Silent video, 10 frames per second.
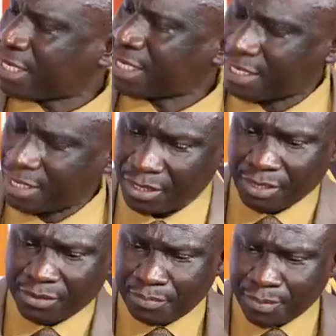NANA,
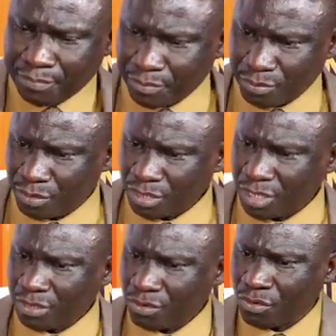people
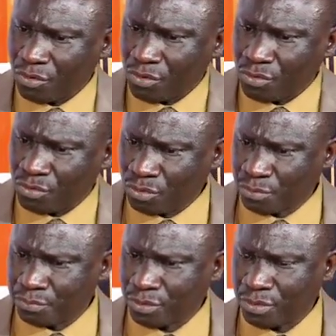or
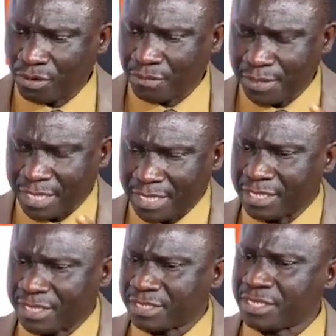group government
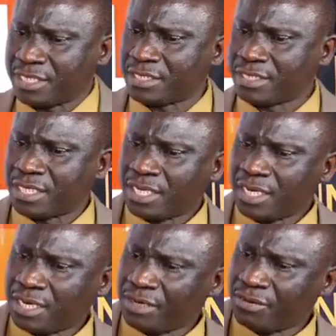agencies
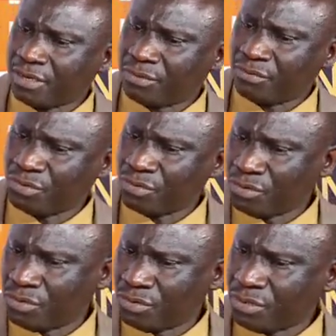and
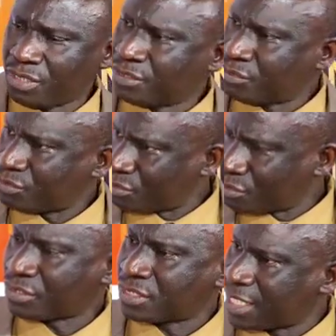donor
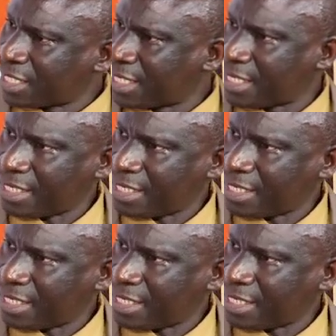institutions that are